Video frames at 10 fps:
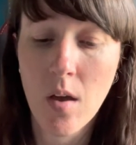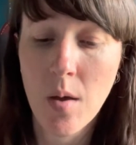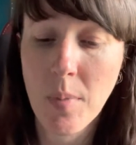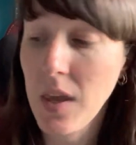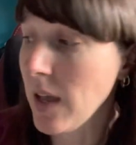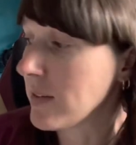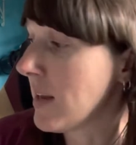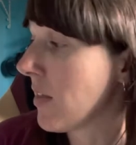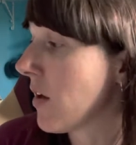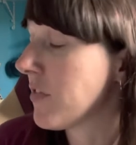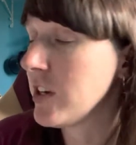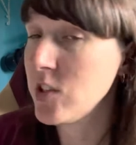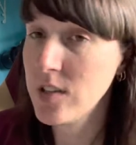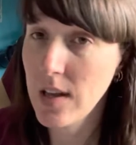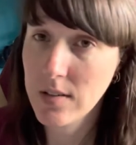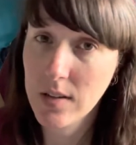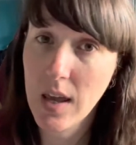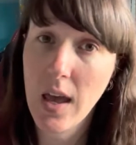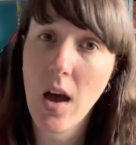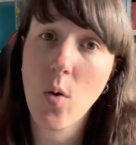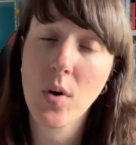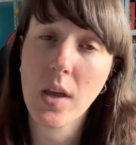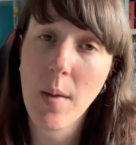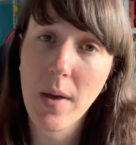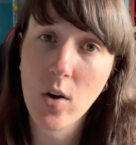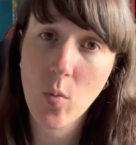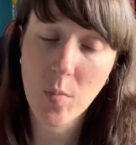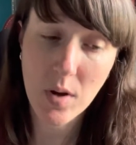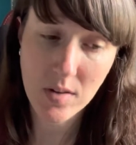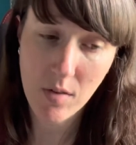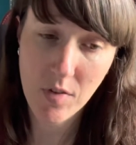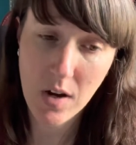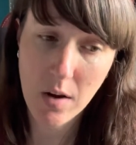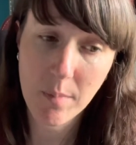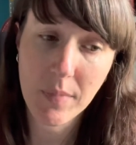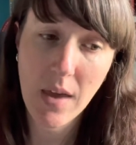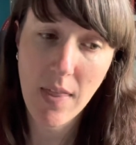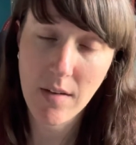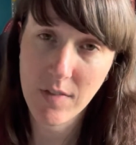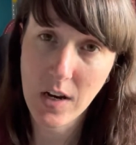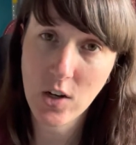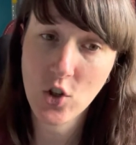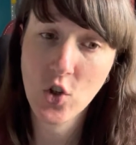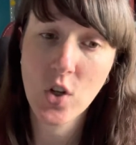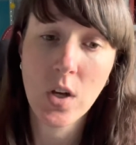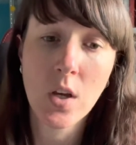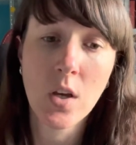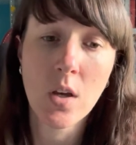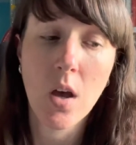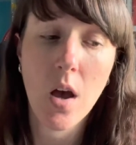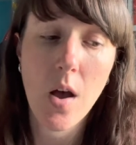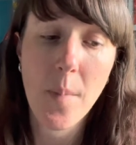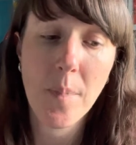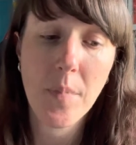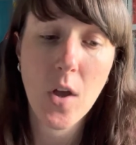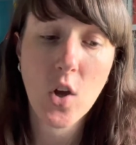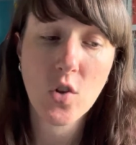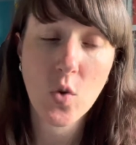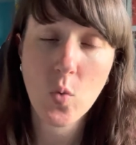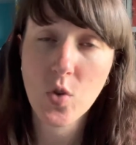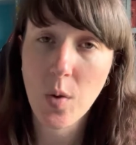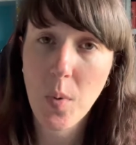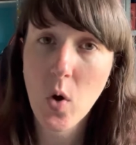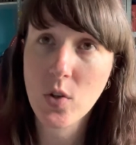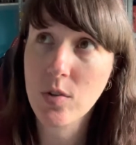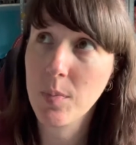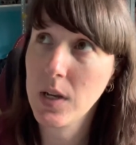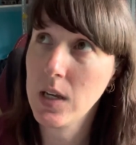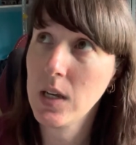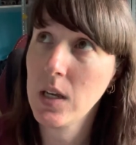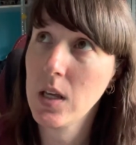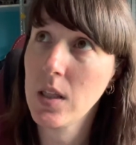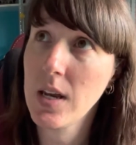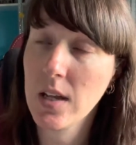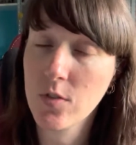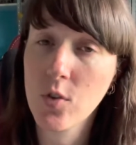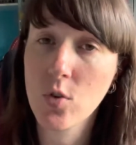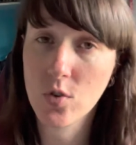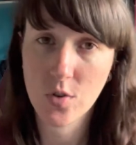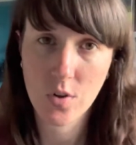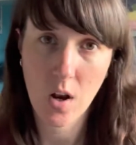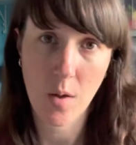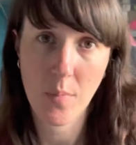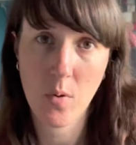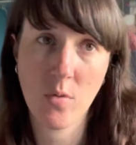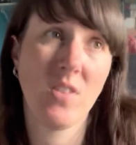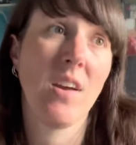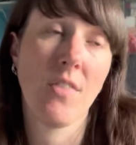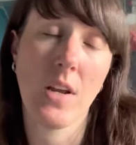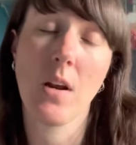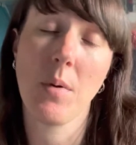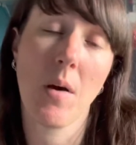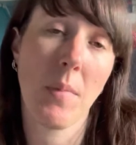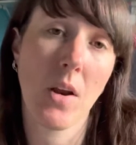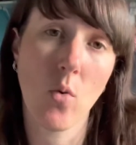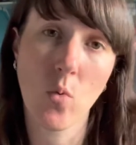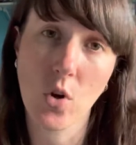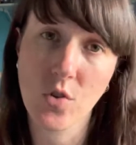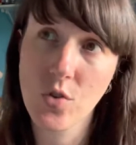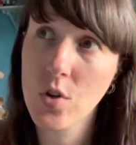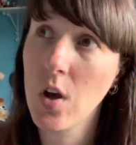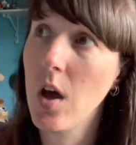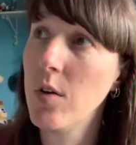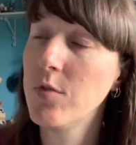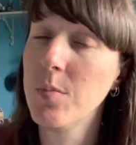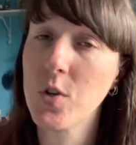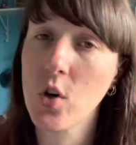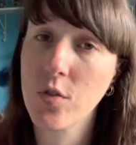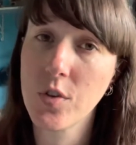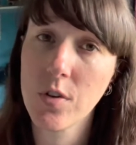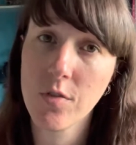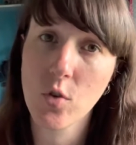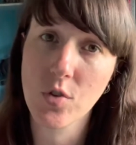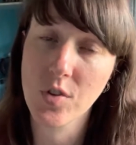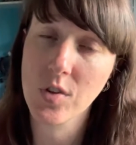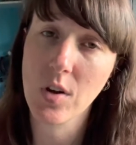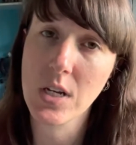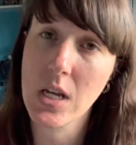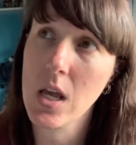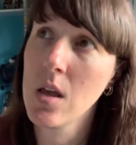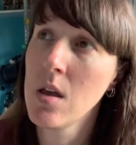but yes, now that I finished the tester kit, I want to get back on with my delphinium, get that finished. Um, because also possibly the next Flora Club is definitely going to be coming in August um, from Toft Flora Society.